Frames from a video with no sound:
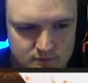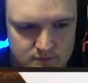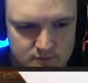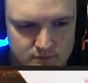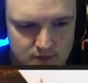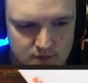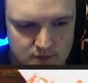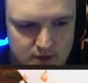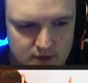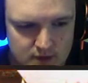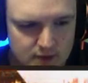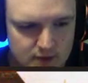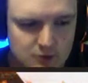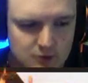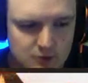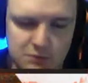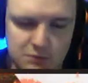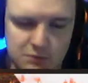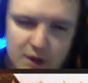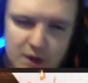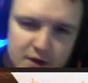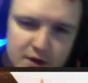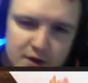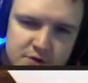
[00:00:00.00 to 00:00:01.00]
Got a little
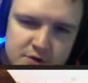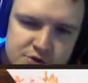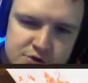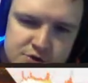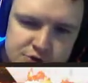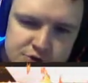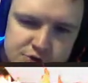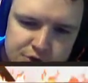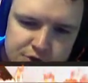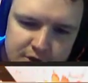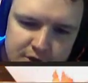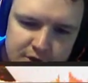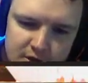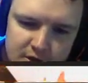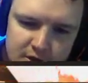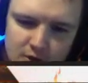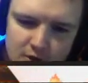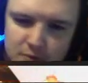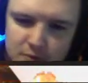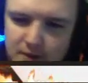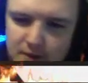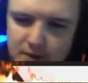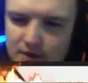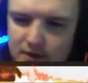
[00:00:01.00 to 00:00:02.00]
blood on your screen, no
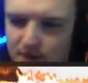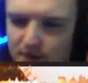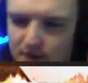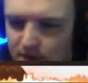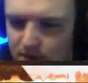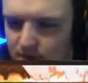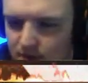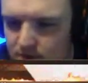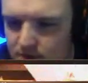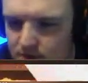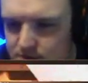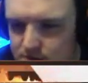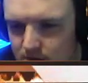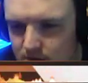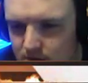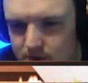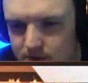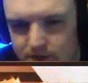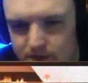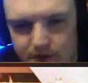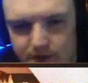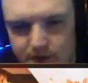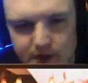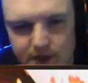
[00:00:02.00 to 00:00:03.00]
big deal, it's all over
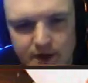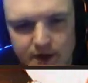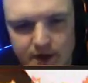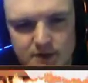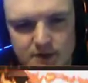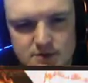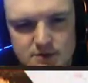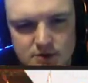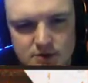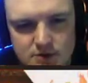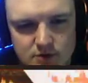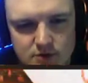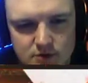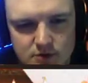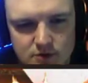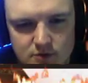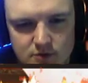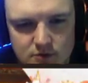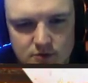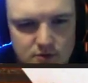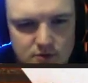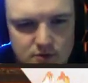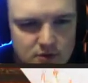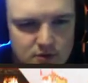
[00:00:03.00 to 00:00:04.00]
your hands too.
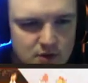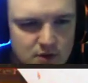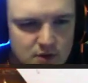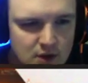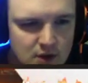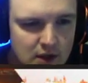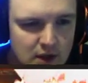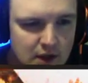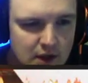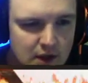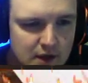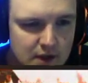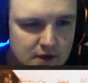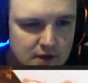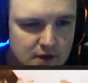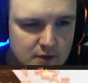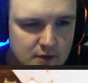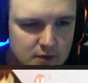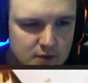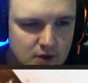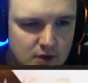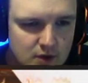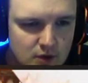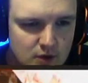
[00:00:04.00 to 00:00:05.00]
And there we
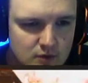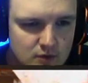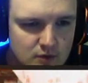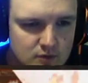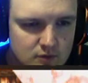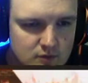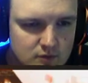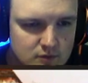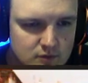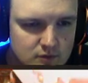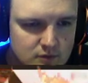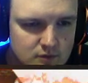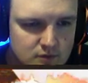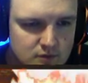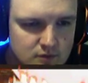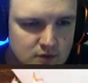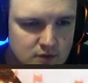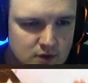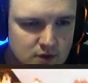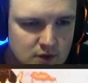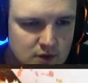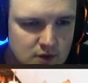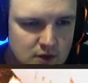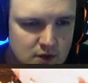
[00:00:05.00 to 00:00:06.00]
go.
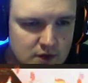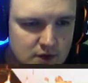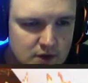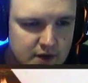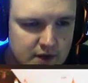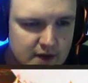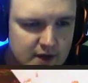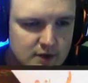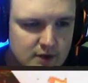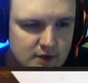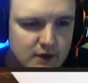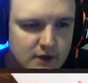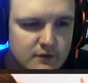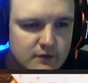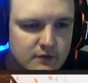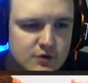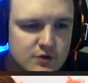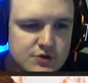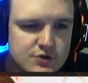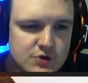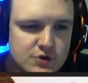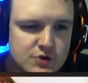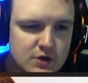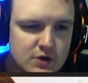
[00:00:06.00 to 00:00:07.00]
Now livers
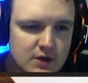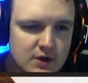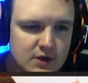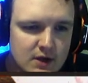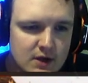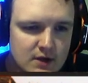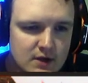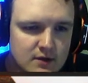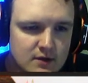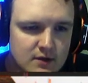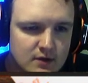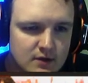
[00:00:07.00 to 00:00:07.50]
you can eat,